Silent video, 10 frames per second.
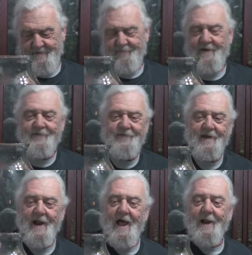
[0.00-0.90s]

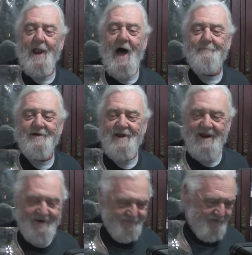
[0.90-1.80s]

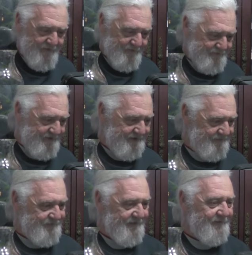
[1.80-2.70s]
Llamadeus on the
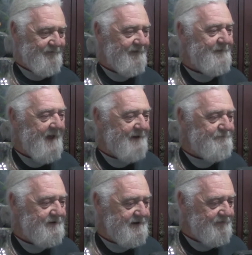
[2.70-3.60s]
front. So with
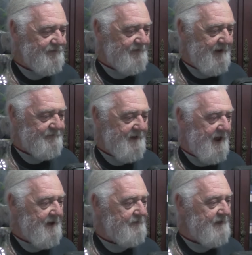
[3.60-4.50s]
that being said,
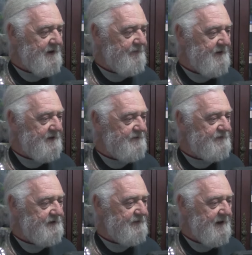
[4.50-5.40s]
guys, I don't think there's
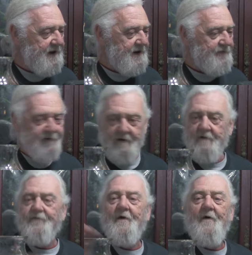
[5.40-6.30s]
anything else
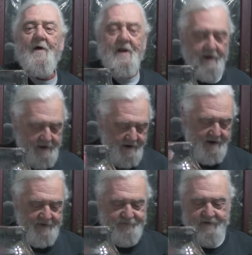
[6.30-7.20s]
here, so
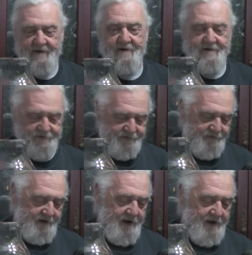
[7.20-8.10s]
let's get it into
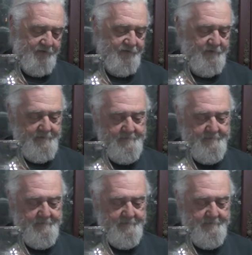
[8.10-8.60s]
the glass.